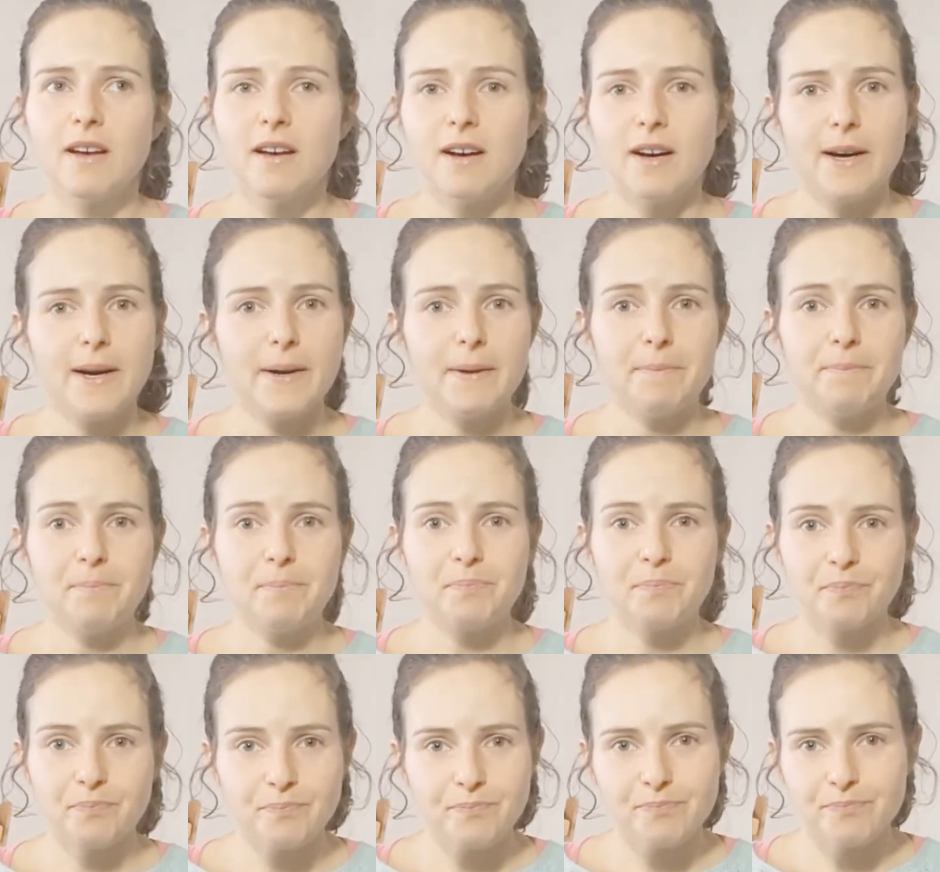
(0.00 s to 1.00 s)

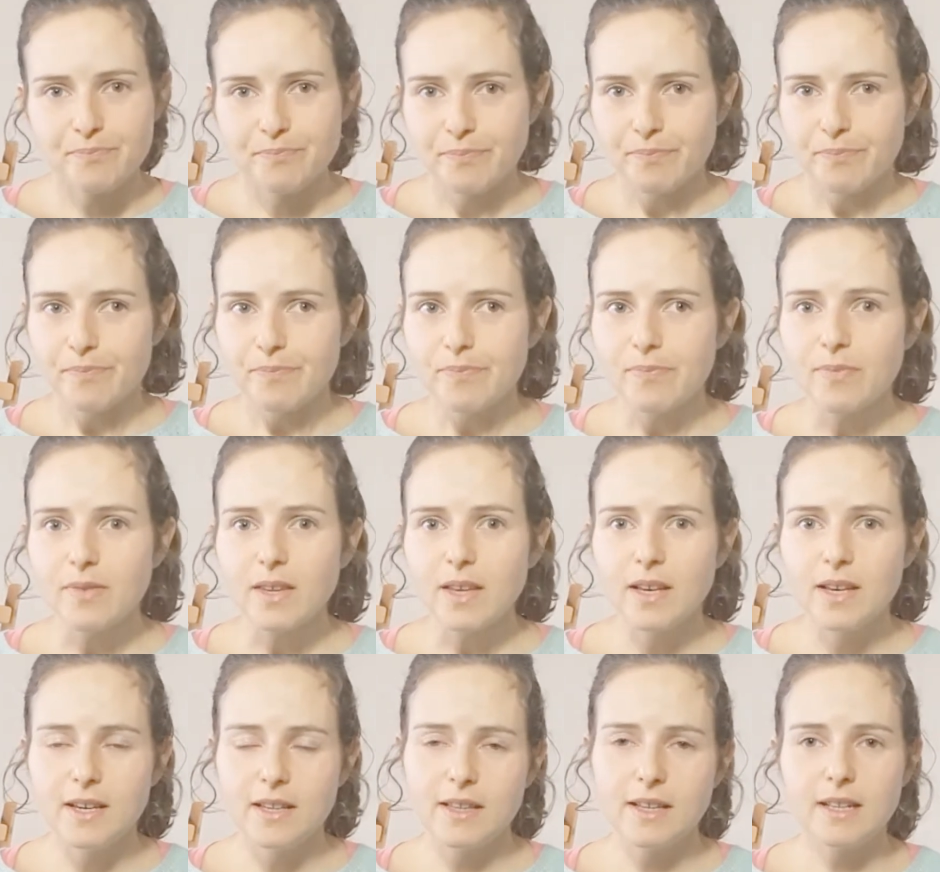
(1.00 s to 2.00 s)

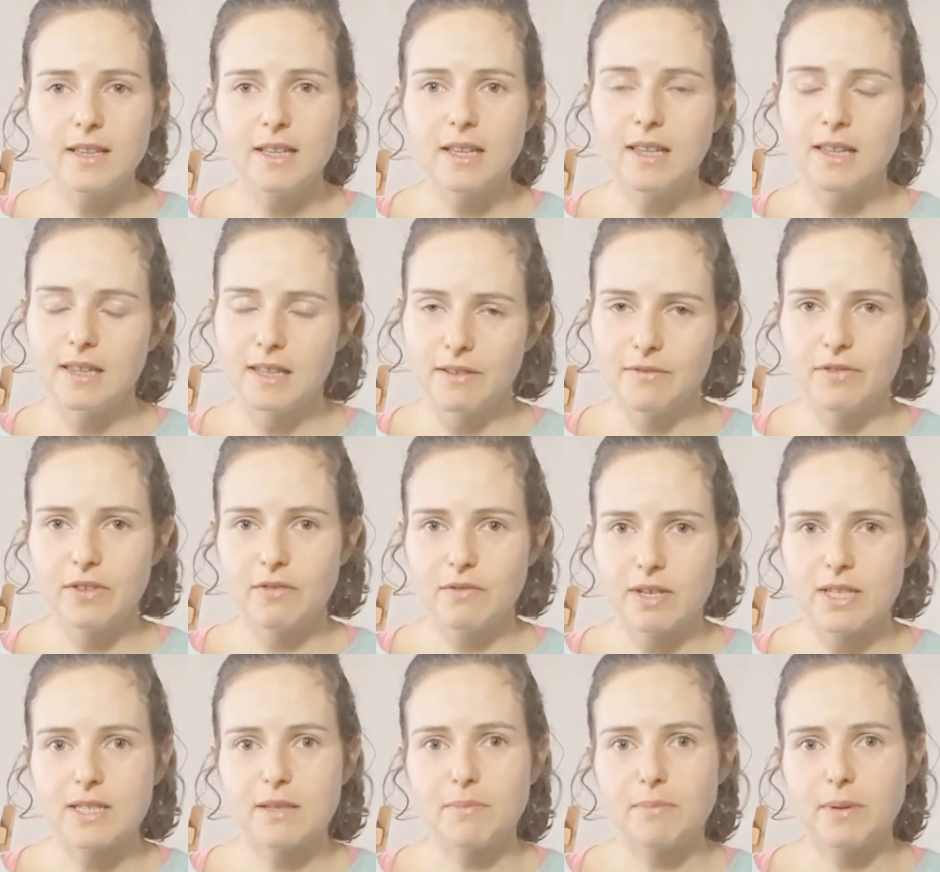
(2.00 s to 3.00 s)
And I'll leave the
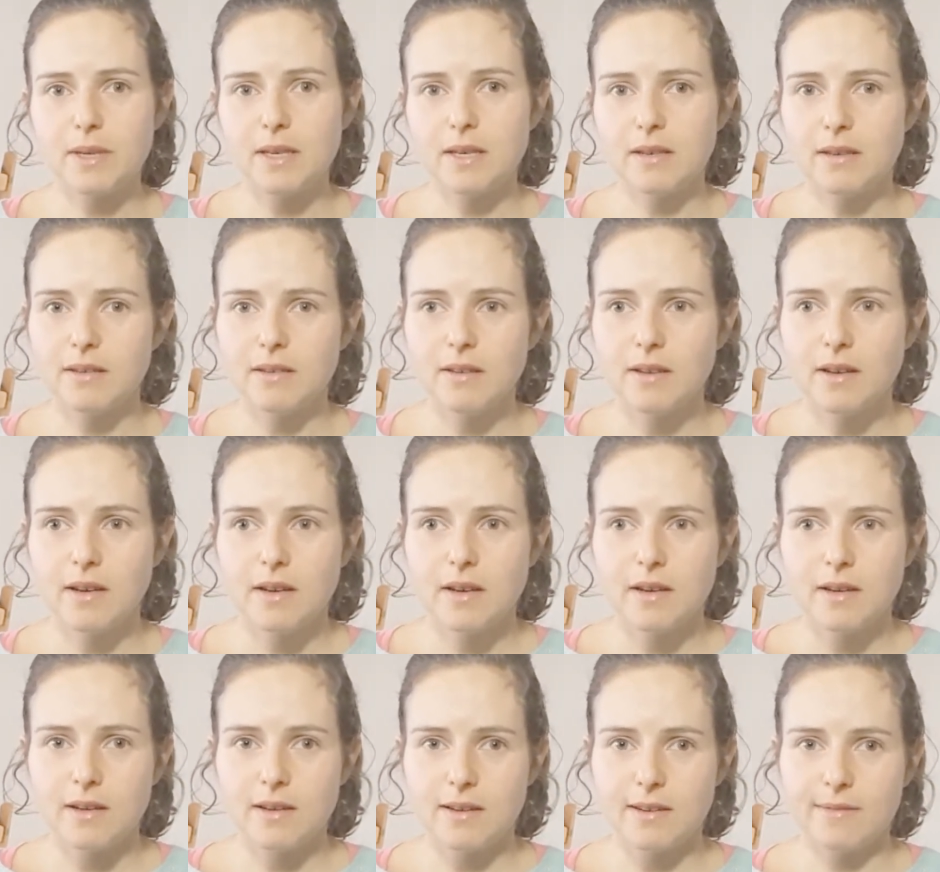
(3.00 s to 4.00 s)
recipe
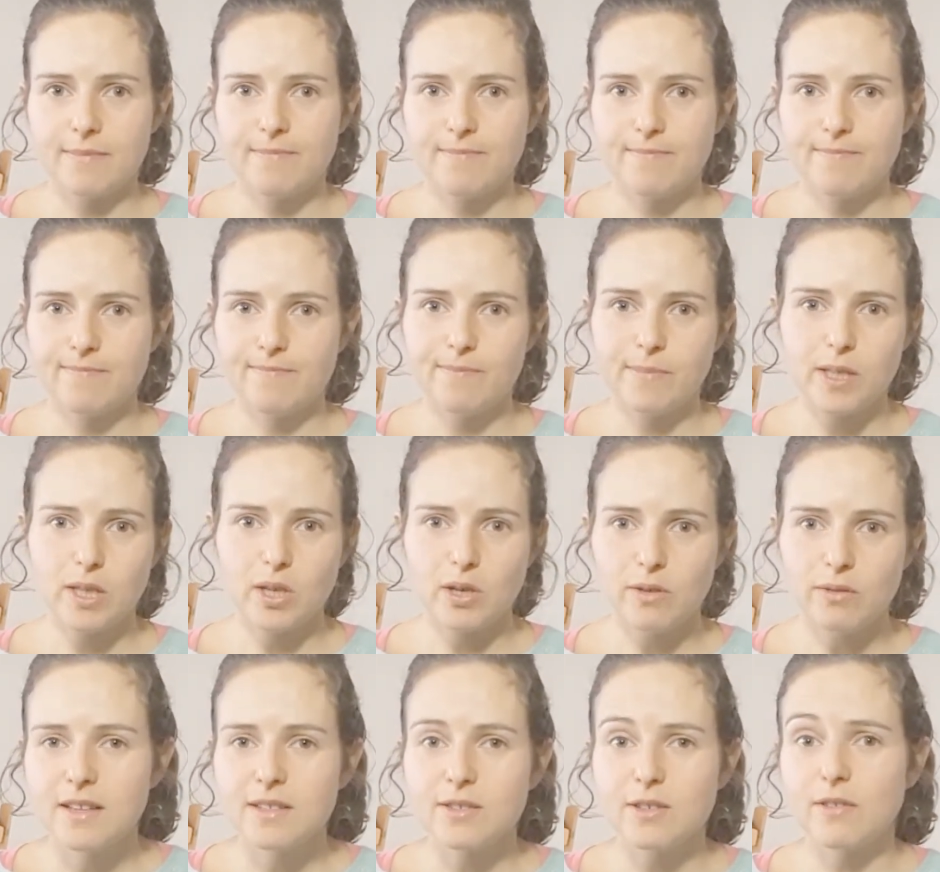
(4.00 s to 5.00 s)

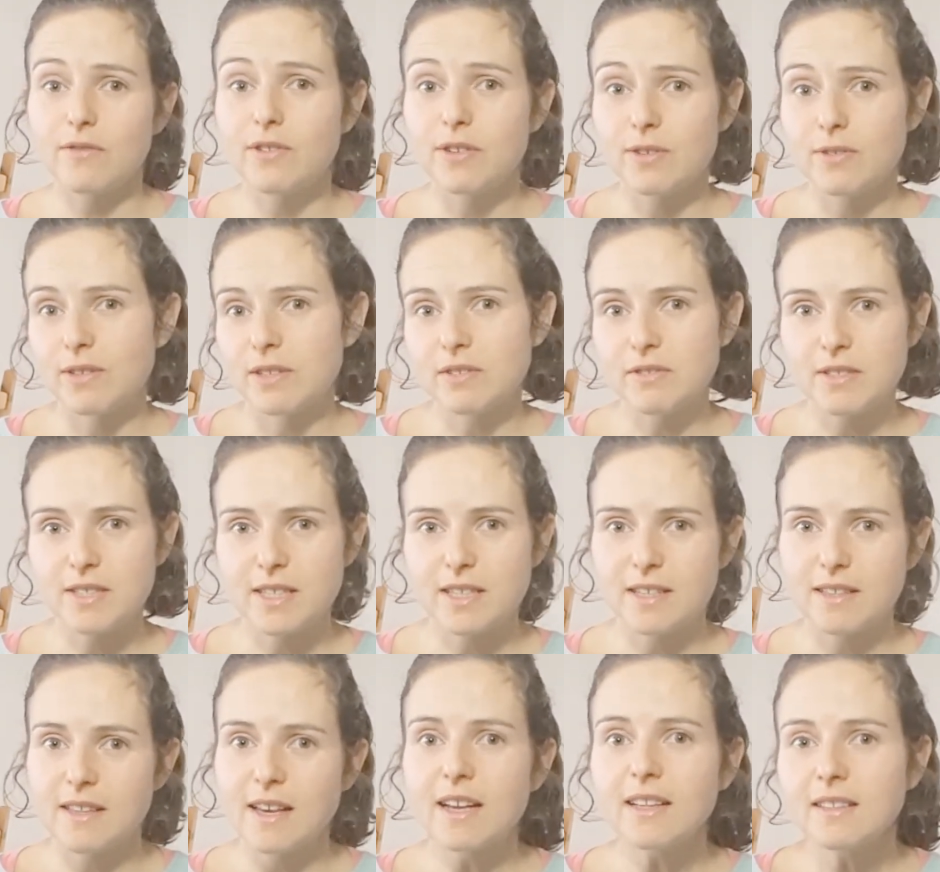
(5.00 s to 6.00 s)
below. So if you're interested in
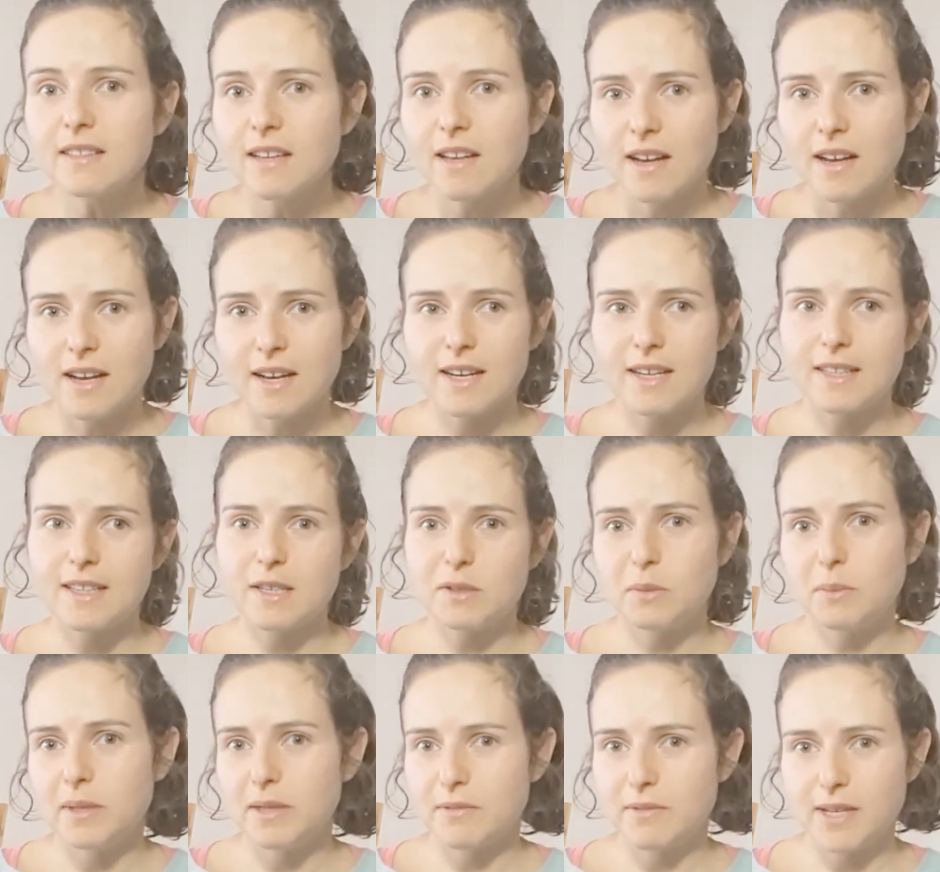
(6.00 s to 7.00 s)
that, that will
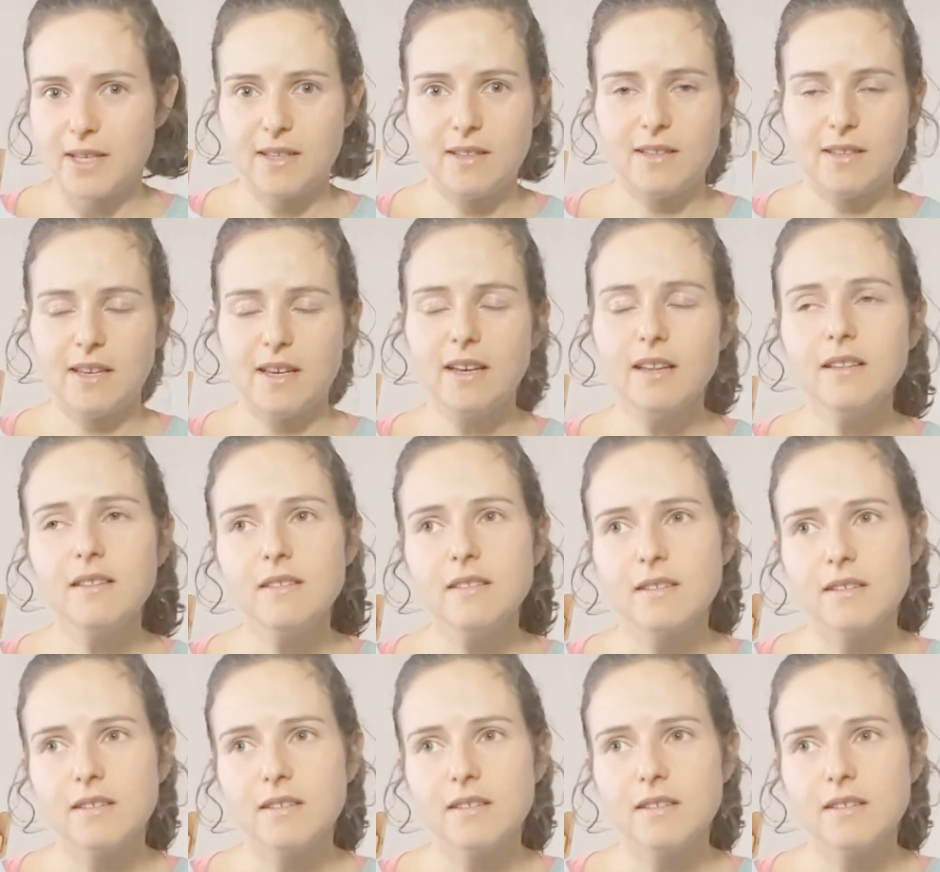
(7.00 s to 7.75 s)
be right at the end.